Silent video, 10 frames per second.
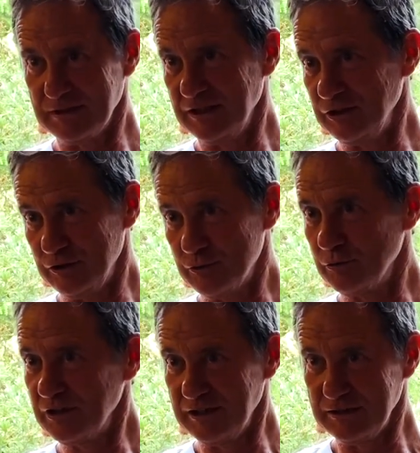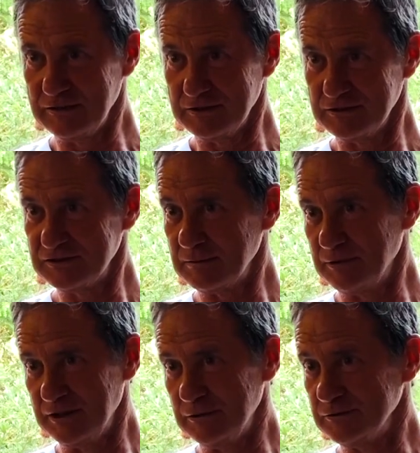and you're talking to
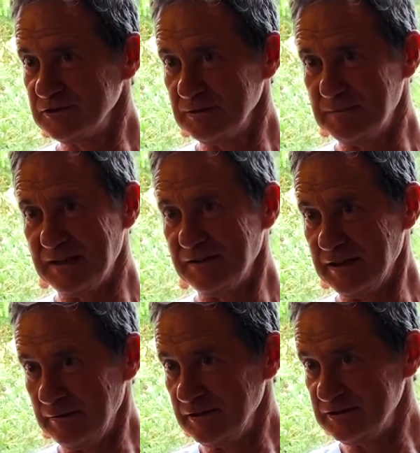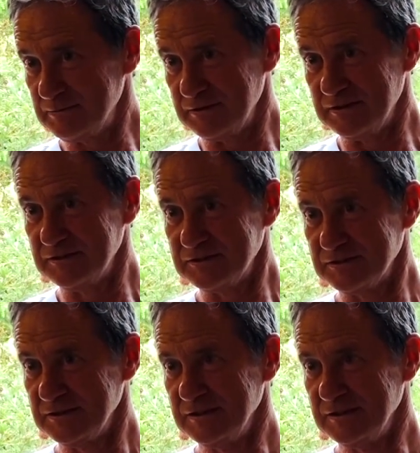someone else about their experience,